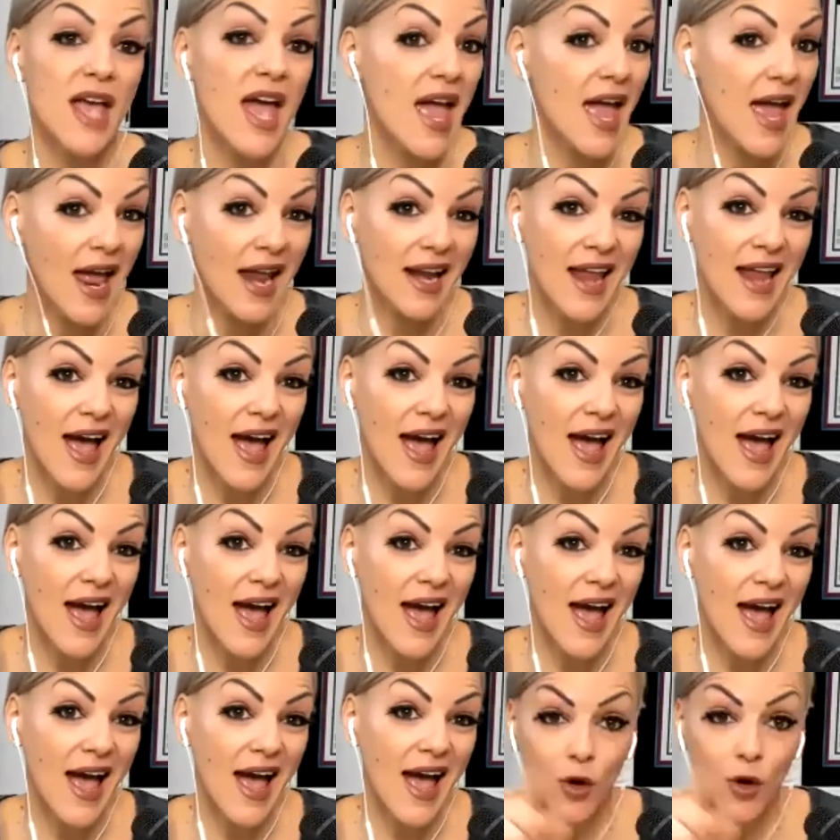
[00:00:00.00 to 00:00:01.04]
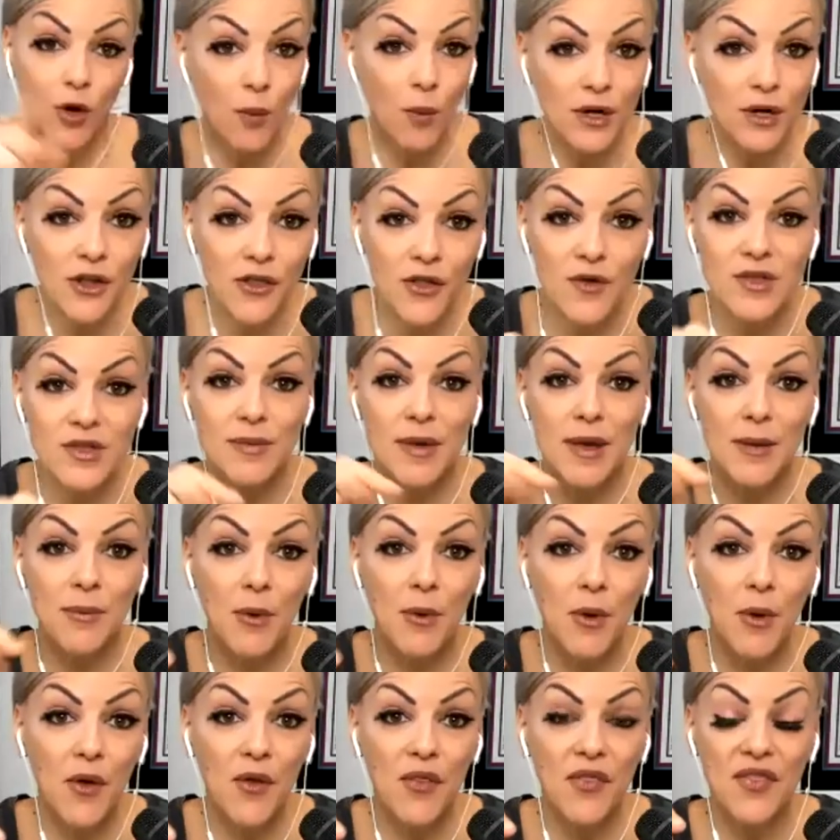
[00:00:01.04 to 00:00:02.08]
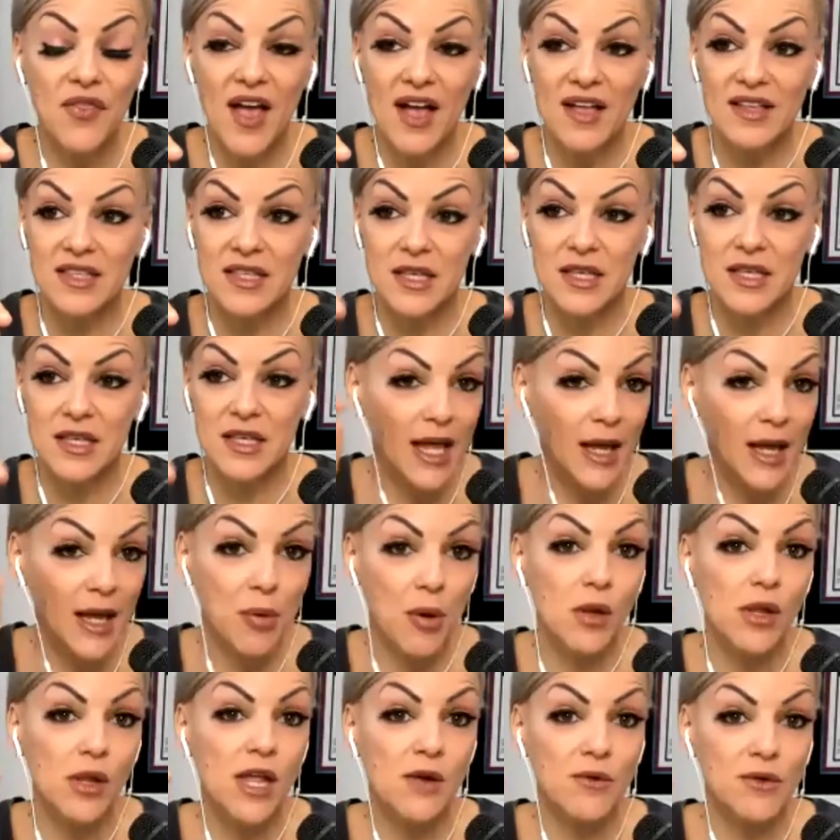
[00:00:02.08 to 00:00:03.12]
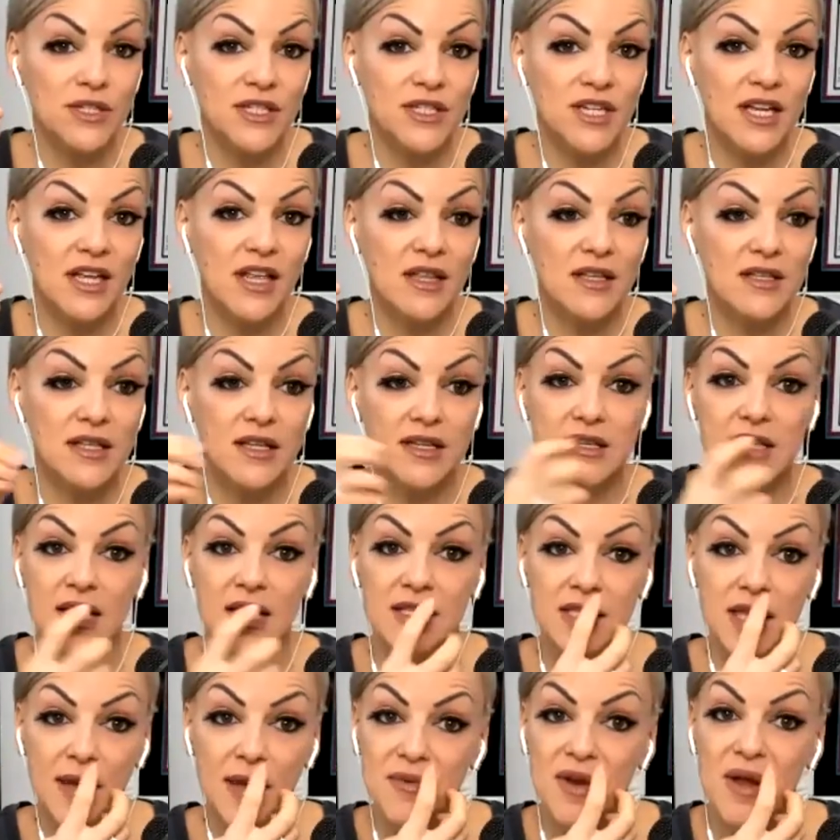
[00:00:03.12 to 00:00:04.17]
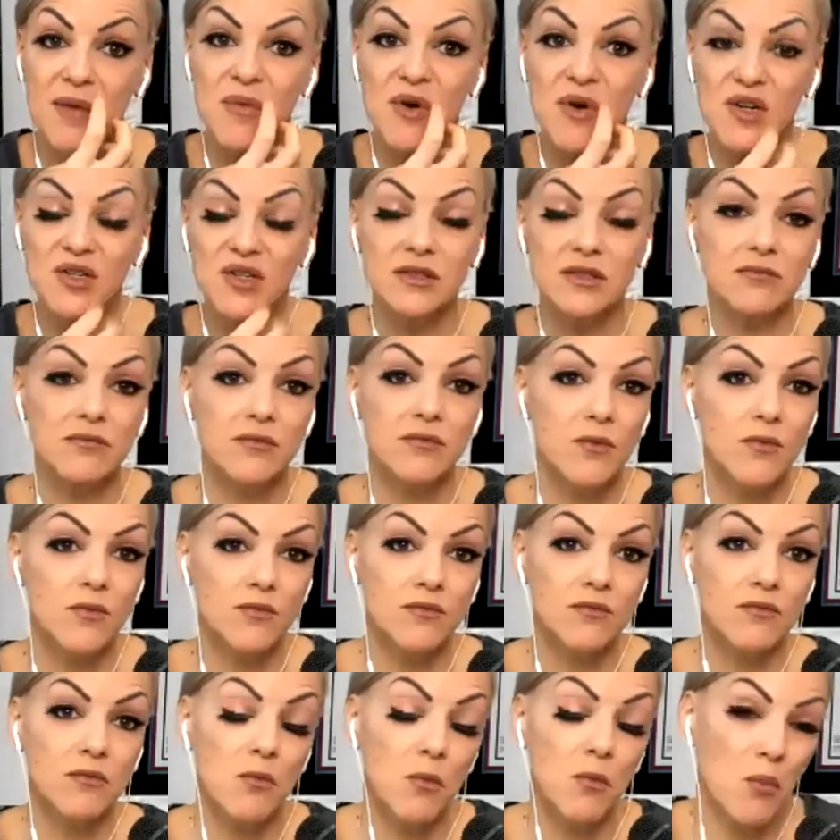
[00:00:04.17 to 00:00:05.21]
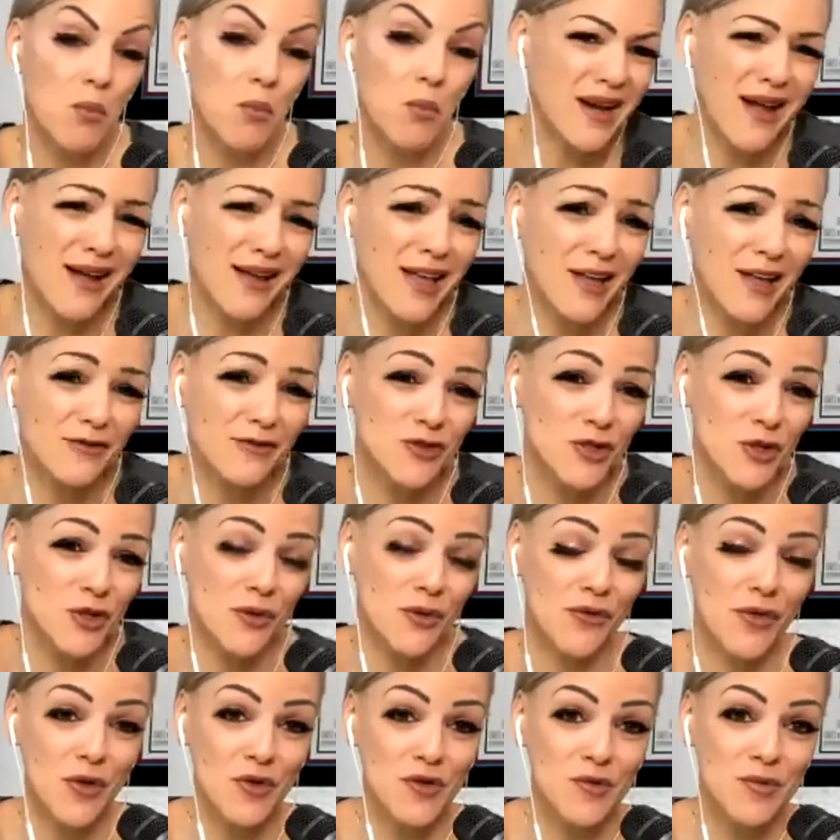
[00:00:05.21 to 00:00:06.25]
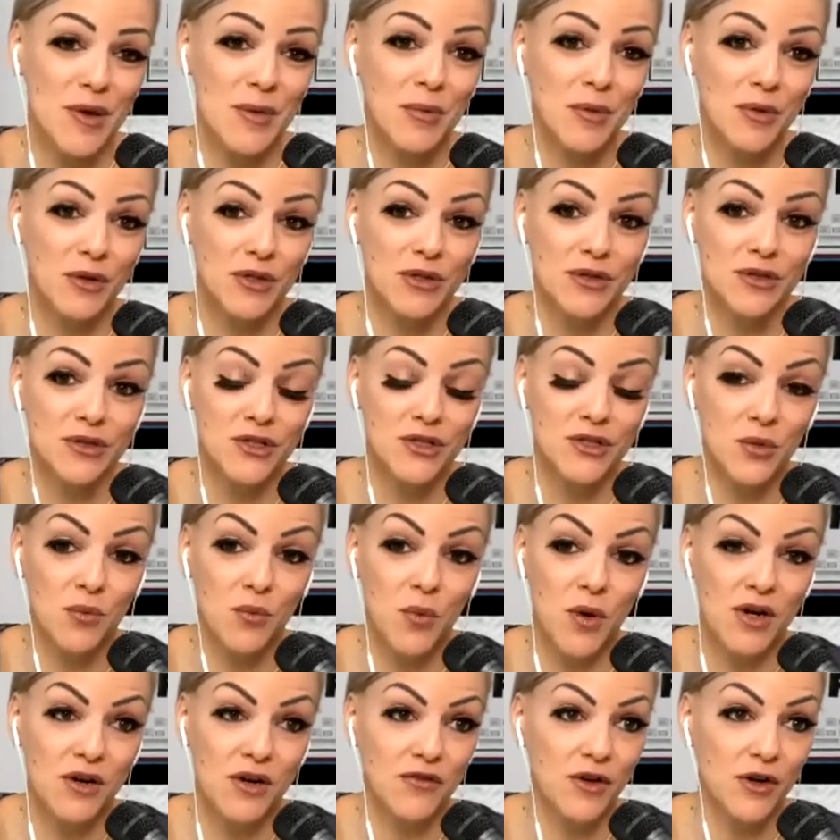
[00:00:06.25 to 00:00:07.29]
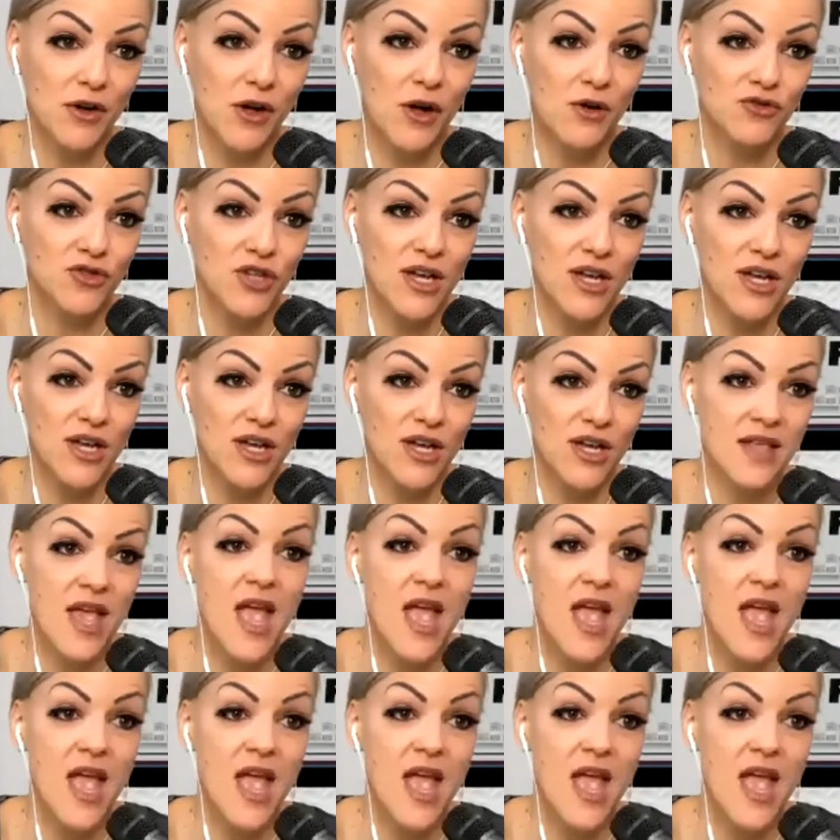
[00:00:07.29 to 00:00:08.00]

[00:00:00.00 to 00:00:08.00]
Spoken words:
And heck, if you're one of those people that's like pulling ridiculous Success Club numbers, why not give 2 of those people to one of your coaches?